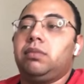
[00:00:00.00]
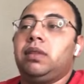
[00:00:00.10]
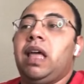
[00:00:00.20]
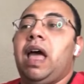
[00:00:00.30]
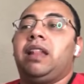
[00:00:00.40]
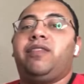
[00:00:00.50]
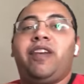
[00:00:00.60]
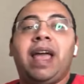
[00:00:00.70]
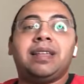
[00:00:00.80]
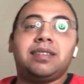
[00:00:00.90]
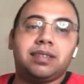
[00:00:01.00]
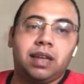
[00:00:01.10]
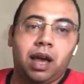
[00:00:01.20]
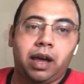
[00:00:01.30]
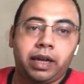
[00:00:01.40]
the advanced
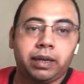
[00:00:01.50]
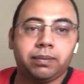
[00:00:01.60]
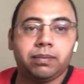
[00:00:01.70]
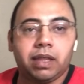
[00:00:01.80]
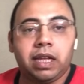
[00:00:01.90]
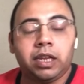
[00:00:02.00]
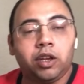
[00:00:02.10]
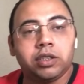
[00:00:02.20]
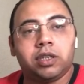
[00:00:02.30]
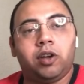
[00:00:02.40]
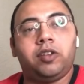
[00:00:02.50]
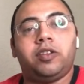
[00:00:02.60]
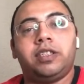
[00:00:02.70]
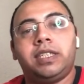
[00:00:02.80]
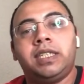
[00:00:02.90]
guy in your
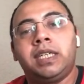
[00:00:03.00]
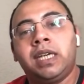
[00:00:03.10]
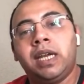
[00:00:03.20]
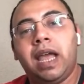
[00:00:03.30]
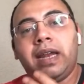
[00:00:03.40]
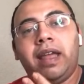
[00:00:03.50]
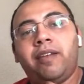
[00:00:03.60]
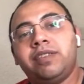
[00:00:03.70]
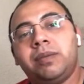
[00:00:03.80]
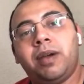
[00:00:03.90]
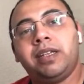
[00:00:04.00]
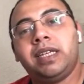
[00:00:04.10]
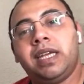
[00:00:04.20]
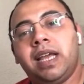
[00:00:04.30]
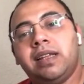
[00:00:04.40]
country, and
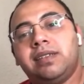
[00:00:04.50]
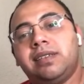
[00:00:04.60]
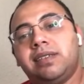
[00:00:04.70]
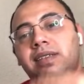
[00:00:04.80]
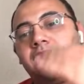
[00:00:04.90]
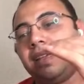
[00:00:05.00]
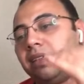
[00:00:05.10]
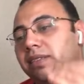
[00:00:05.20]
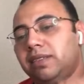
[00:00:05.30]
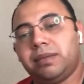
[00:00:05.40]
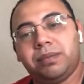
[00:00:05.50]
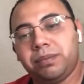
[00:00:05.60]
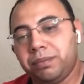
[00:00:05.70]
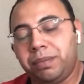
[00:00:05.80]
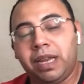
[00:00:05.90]
everybody else is
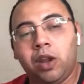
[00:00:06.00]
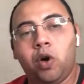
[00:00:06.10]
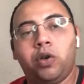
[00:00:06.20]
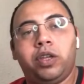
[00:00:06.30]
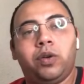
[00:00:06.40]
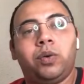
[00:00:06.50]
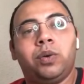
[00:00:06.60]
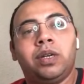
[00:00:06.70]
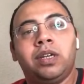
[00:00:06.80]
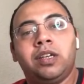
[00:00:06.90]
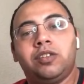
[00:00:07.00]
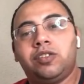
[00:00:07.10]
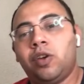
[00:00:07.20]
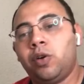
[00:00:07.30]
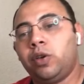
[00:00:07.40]
below you.
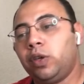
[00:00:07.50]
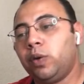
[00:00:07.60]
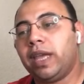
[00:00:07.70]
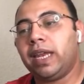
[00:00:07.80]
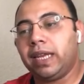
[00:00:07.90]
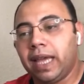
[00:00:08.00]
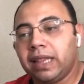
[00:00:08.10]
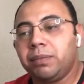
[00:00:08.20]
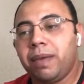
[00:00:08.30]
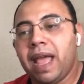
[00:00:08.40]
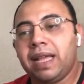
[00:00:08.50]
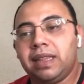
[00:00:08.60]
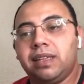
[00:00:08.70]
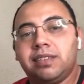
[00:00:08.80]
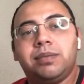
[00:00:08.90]
So you can get back
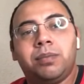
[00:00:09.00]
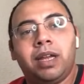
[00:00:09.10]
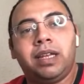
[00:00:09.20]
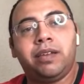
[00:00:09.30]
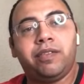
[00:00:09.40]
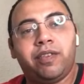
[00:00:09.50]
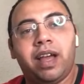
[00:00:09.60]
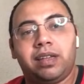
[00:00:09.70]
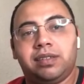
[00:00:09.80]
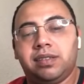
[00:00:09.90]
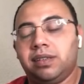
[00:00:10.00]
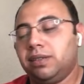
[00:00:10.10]
this money fast.